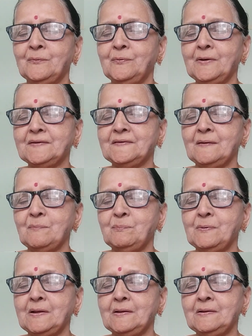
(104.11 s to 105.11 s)
For
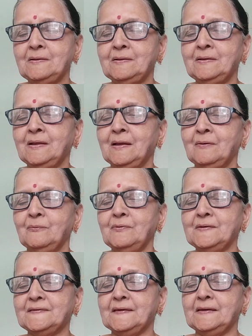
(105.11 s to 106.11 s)
example,
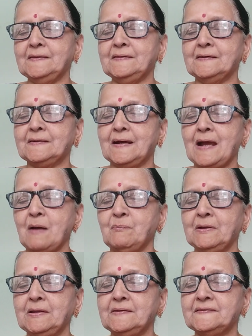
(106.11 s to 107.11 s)
we say the
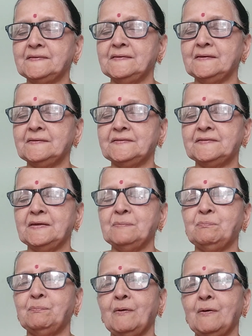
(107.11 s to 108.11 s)
camel is the
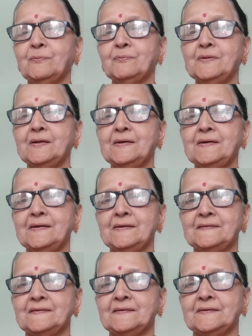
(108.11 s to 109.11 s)
sheep of the
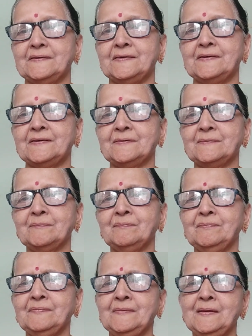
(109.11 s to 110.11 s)
desert.
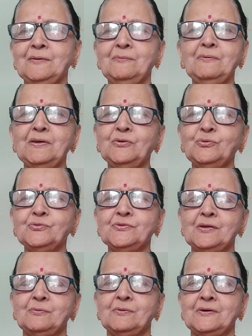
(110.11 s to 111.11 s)
We use
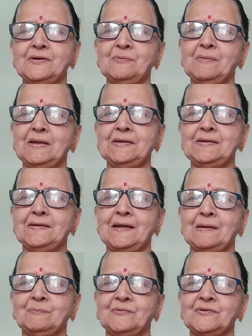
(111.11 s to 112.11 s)
the word many
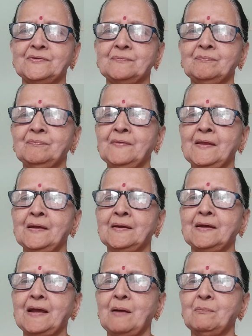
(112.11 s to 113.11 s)
times.
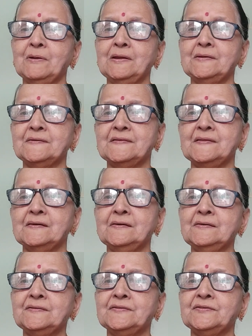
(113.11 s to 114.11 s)
Camel is
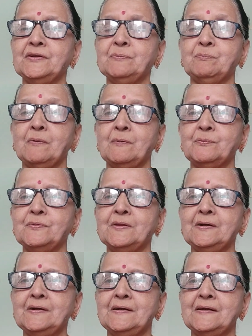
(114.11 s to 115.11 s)
the sheep of
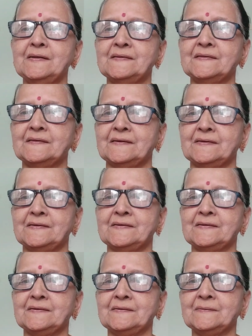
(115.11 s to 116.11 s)
the desert.